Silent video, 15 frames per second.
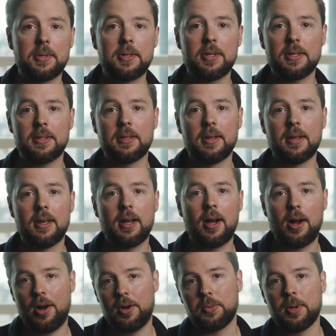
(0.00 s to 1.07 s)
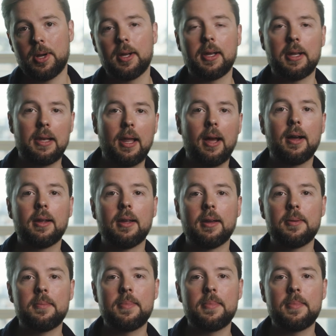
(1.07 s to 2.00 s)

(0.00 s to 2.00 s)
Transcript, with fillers: which is hard work and luck.